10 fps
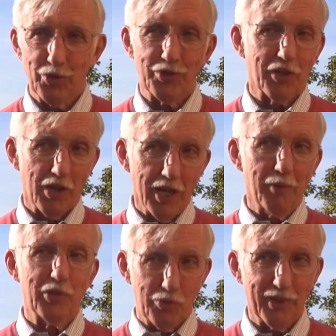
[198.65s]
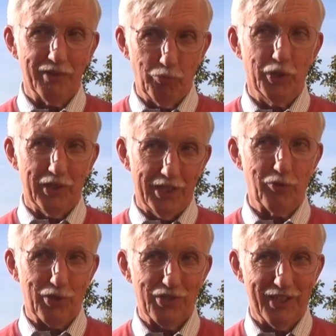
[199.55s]
So as economists, we have real
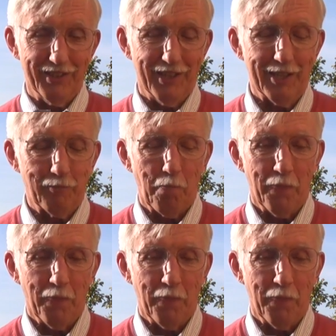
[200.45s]
interest in that.